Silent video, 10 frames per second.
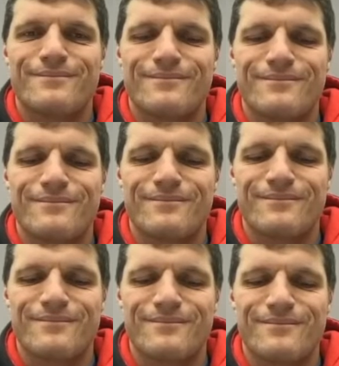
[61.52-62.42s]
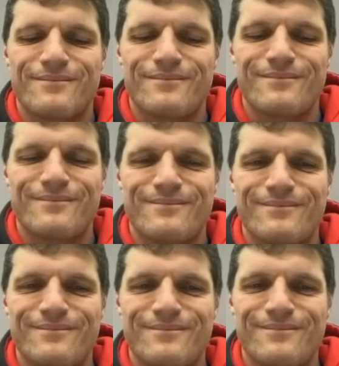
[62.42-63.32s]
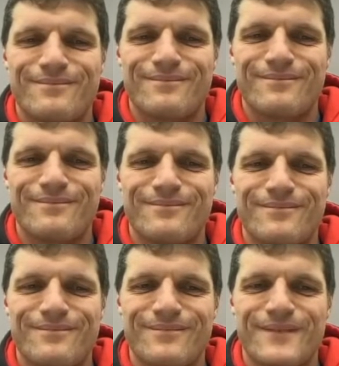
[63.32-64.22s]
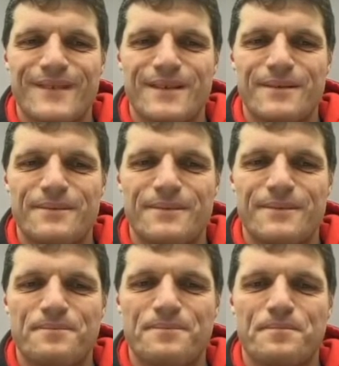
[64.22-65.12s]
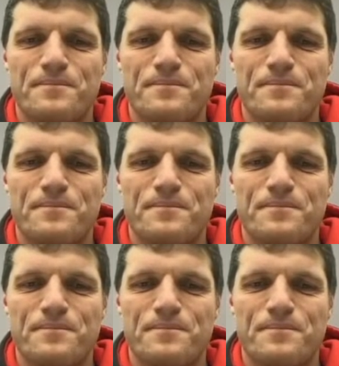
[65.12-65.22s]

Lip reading: [no speech]